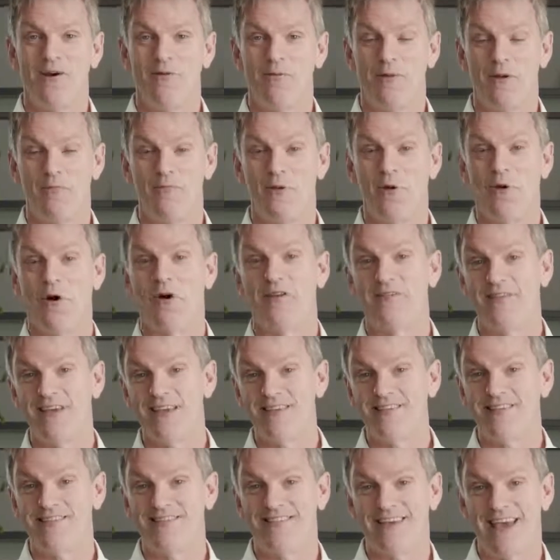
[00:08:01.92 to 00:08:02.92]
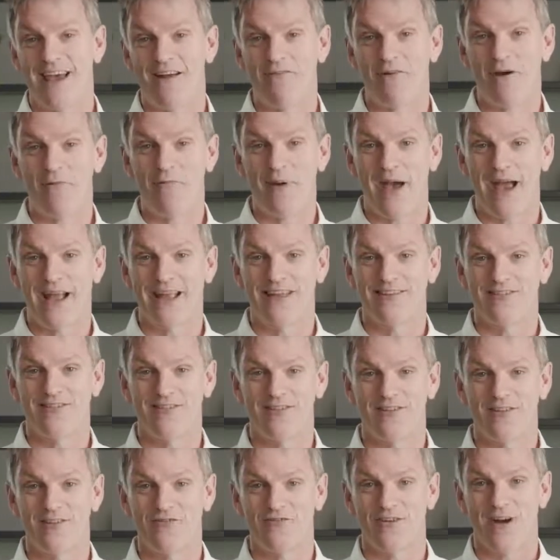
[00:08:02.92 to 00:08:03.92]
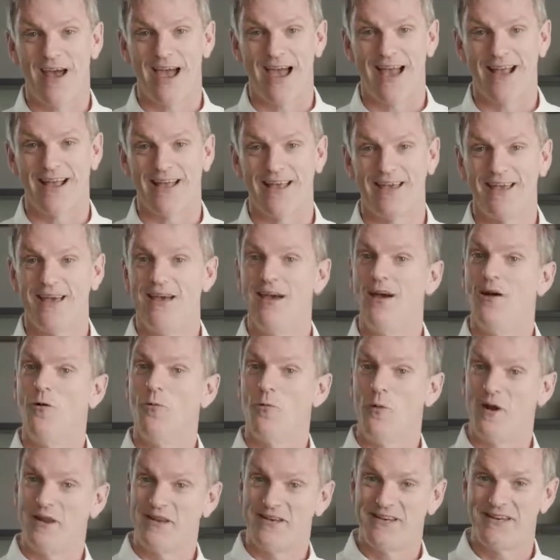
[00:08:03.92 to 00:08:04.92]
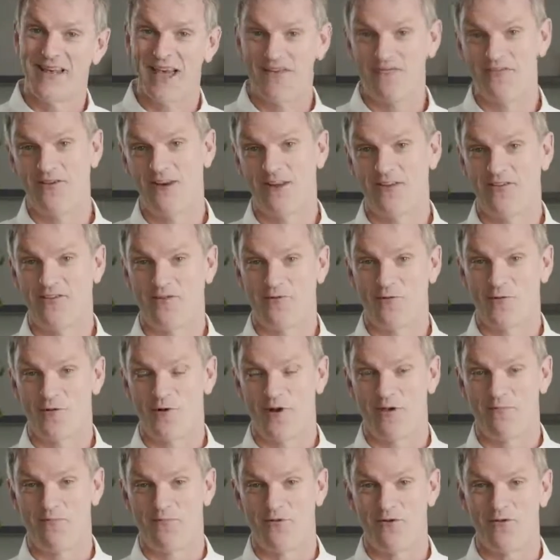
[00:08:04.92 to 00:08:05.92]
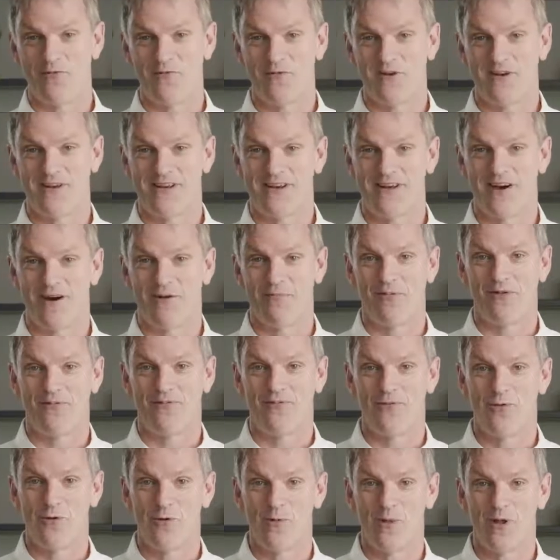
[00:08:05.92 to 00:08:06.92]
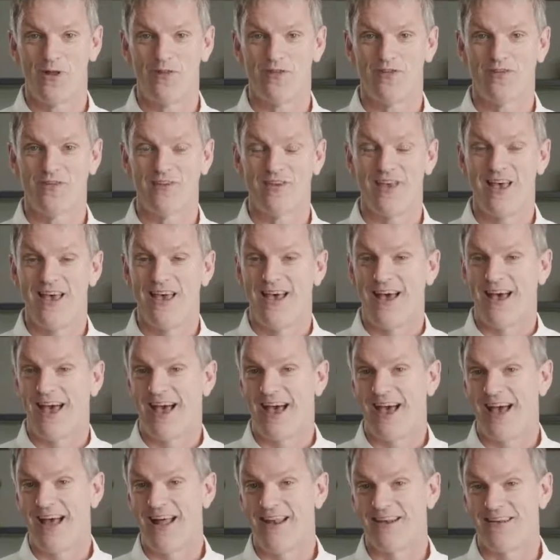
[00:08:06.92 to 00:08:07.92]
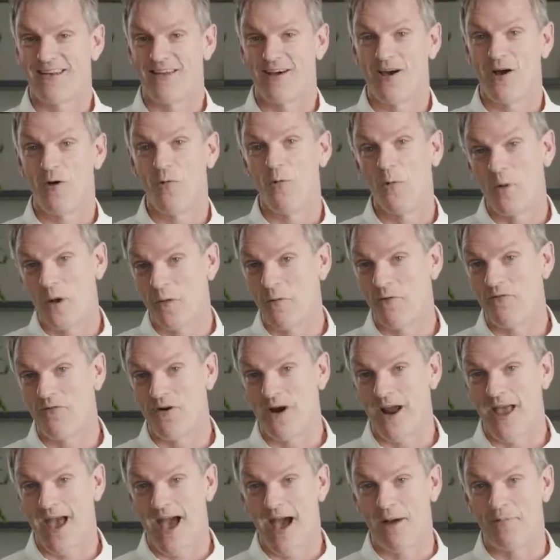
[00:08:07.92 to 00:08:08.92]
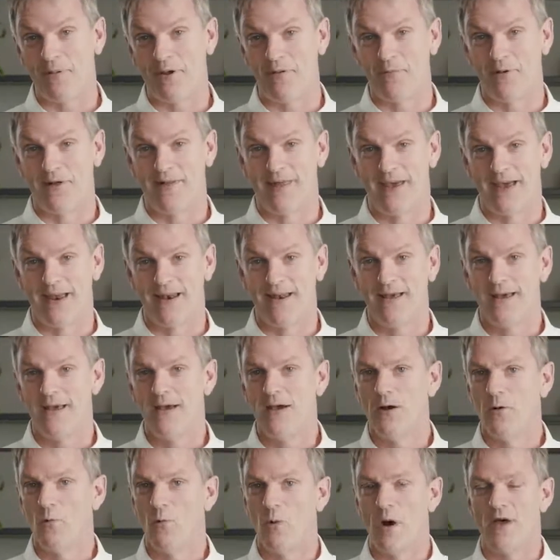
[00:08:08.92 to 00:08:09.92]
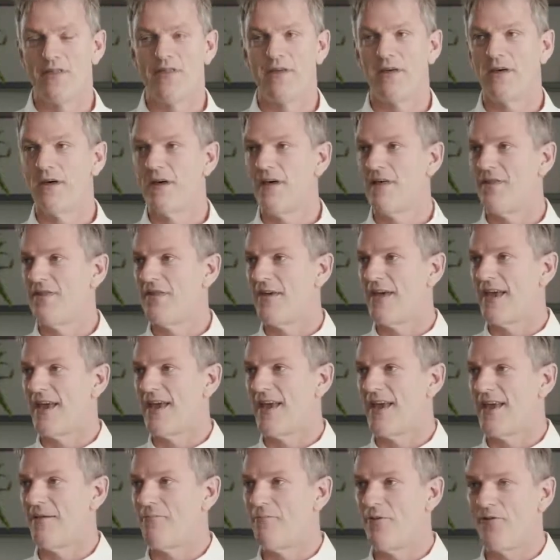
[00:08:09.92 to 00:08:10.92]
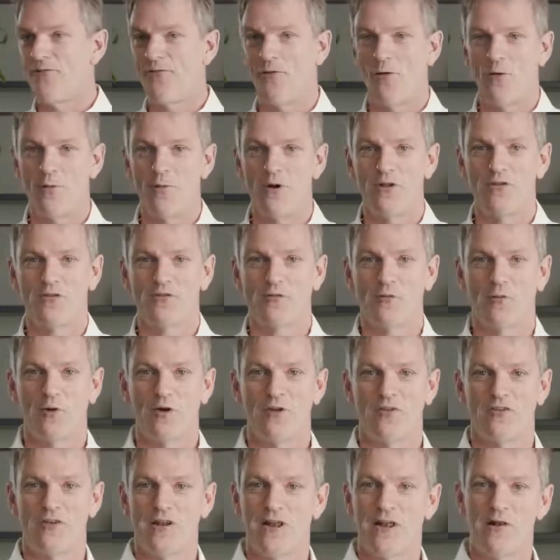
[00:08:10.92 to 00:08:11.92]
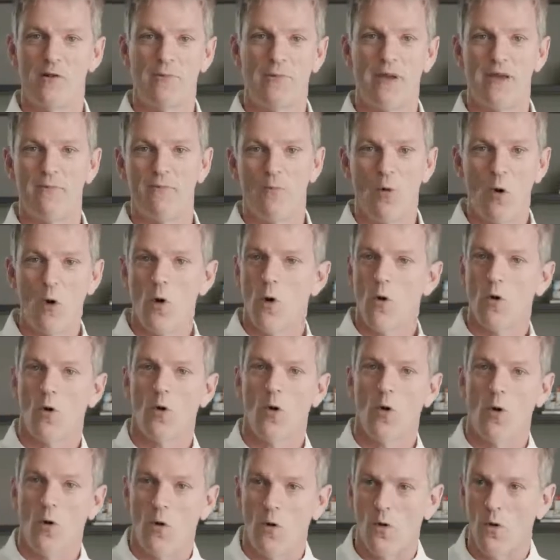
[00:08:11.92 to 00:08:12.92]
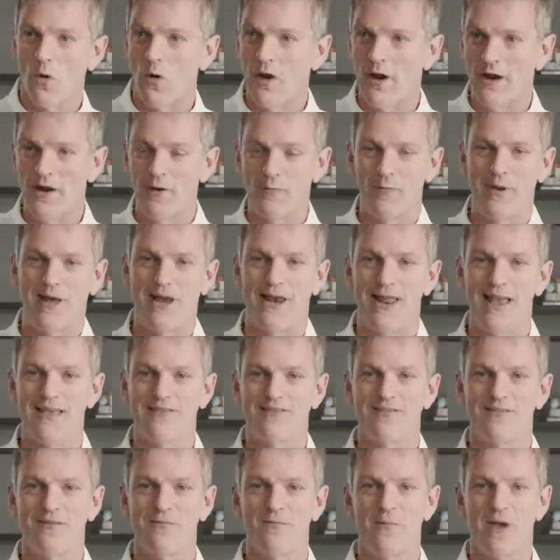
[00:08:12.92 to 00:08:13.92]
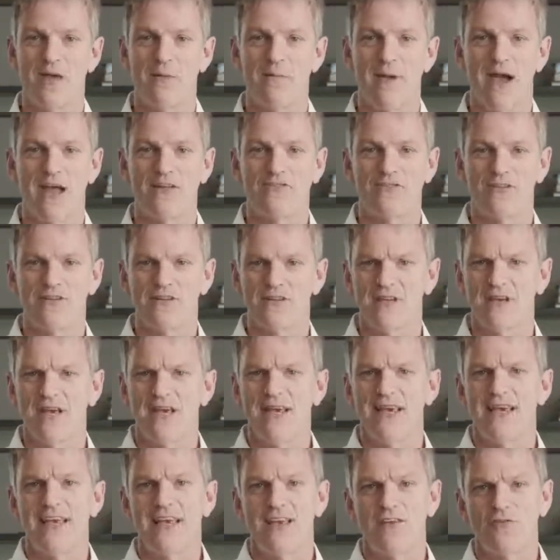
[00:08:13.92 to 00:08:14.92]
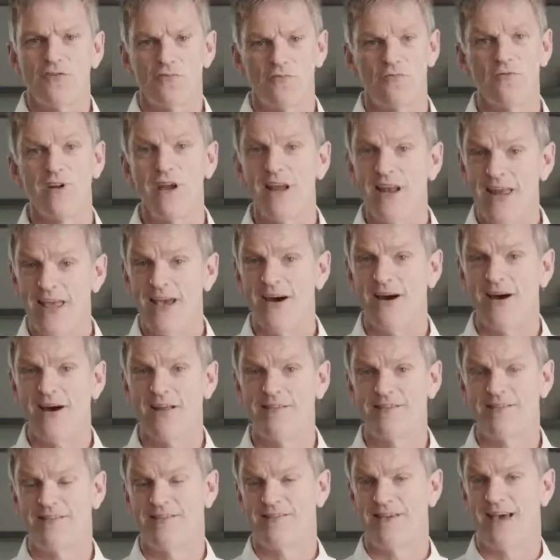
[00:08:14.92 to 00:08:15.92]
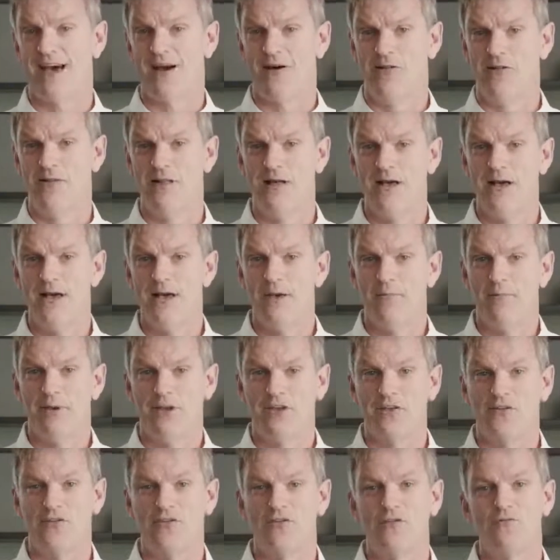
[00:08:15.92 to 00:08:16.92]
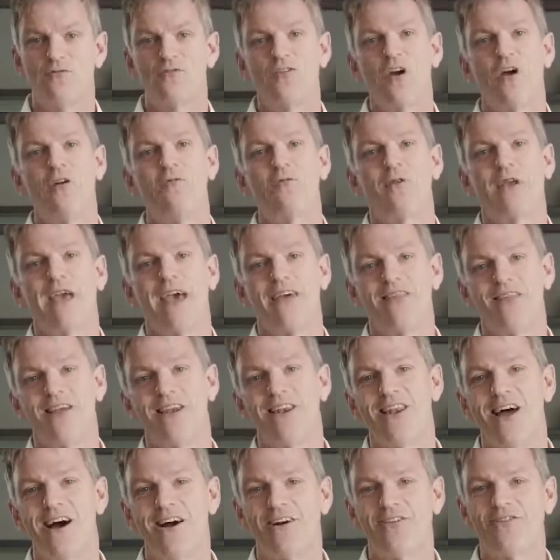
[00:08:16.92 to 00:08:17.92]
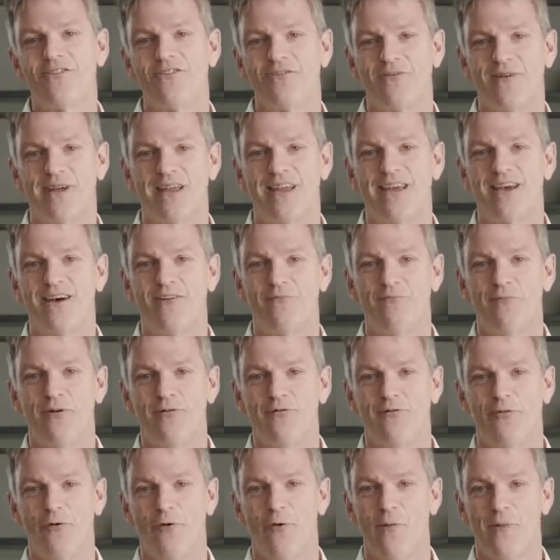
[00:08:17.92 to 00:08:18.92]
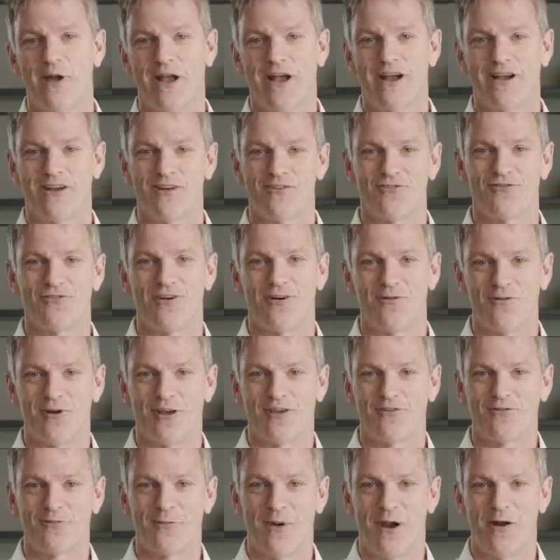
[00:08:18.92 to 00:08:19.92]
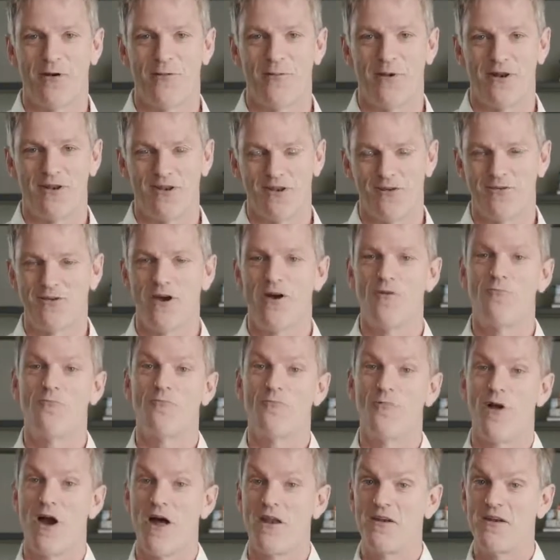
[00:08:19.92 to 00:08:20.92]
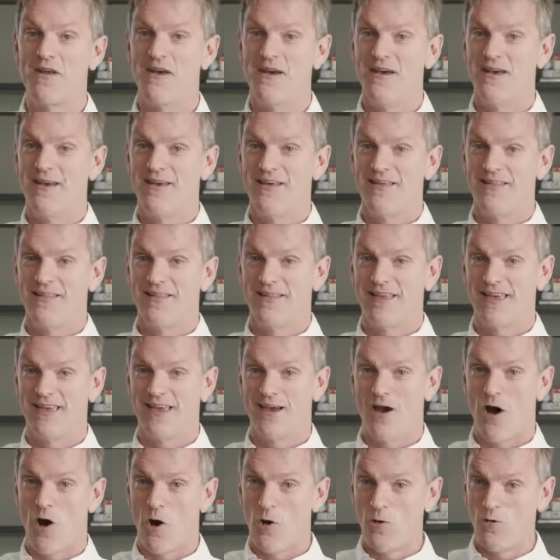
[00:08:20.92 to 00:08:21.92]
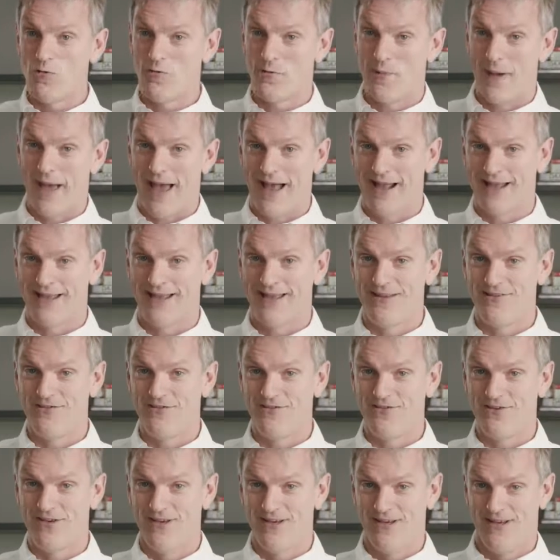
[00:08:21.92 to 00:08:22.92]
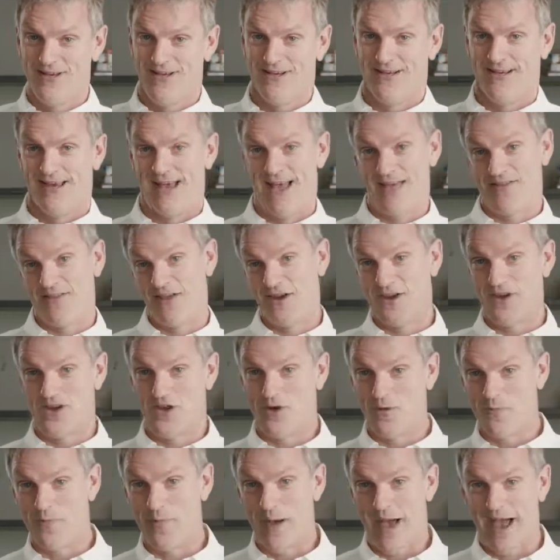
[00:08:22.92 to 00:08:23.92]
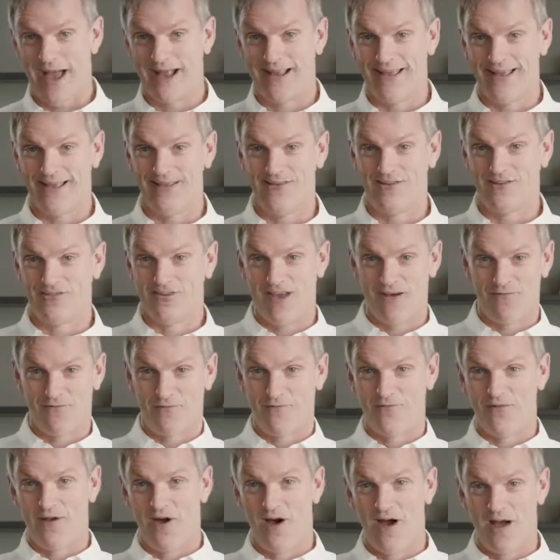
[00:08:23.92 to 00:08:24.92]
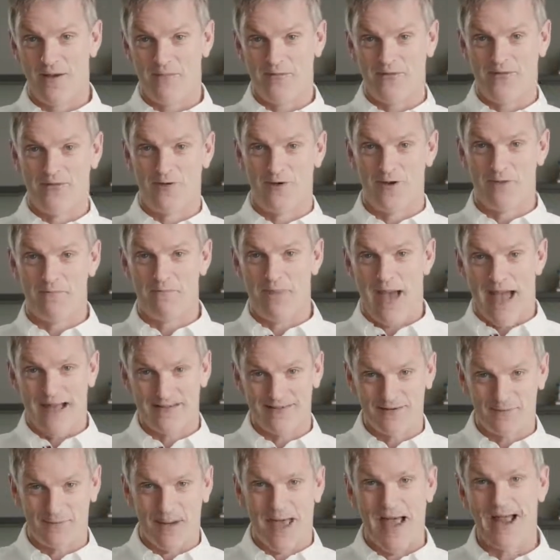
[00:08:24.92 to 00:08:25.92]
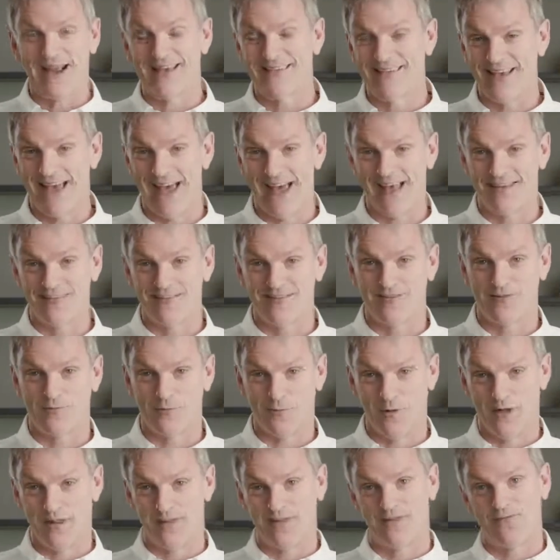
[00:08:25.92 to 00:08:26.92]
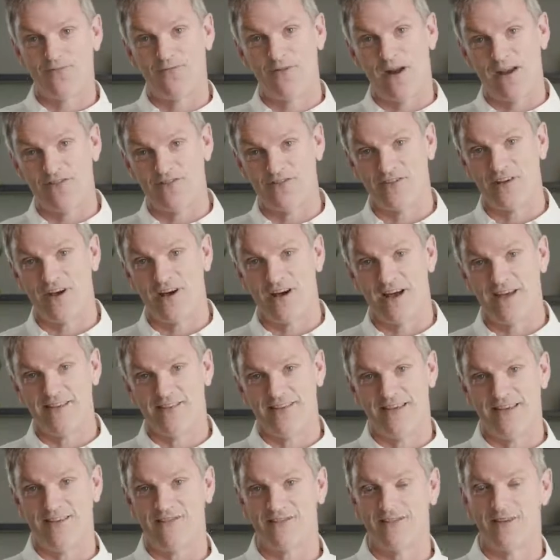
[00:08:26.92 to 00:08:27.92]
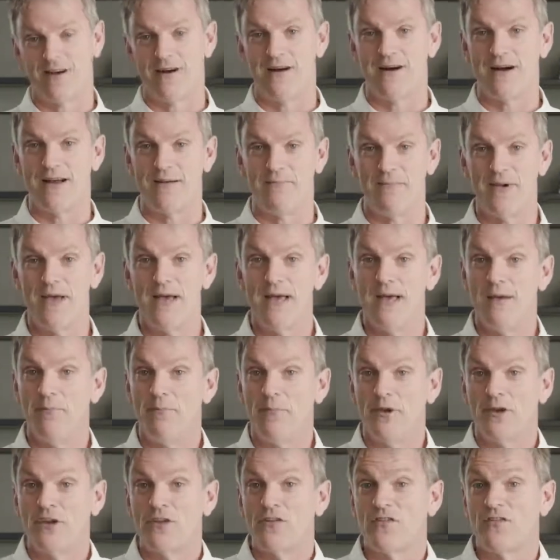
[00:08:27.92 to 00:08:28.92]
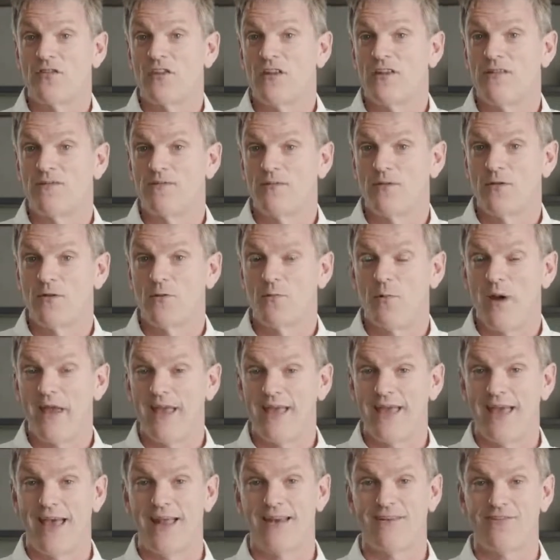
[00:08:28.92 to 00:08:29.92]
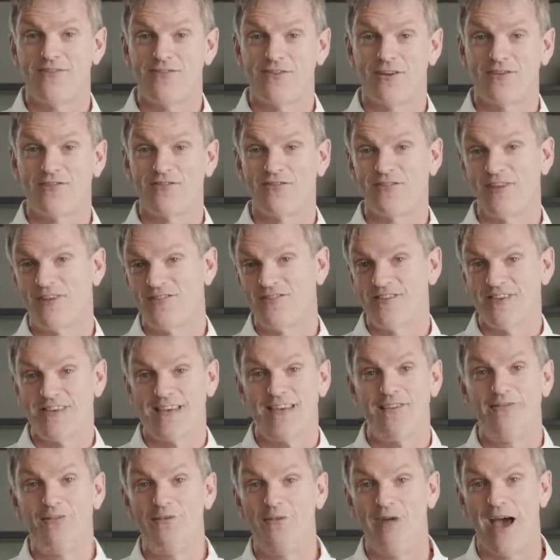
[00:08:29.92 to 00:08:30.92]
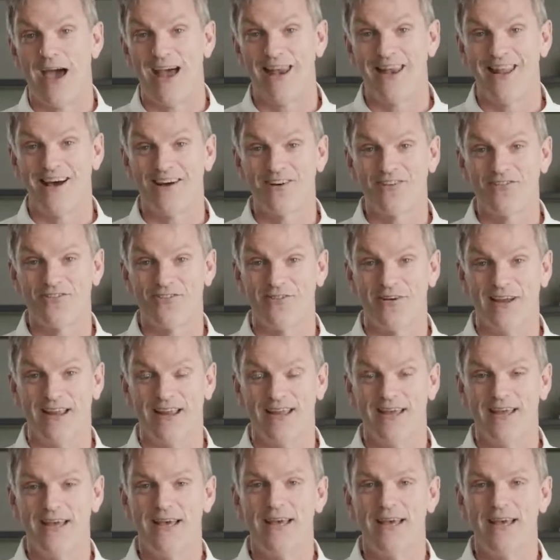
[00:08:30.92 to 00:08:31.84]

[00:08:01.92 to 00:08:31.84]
We brought a decent aero package to the track. We definitely saw an improvement in our performance, and we were very happy with it. Whether the performance was a little bit more or a little bit less than we imagined is really hard to tell, because you don't get the luxury of performing a controlled experiment. You don't run the old package and the new package several times doing back-to-back tests with fresh tyres each time, because the weekend just doesn't give you that luxury.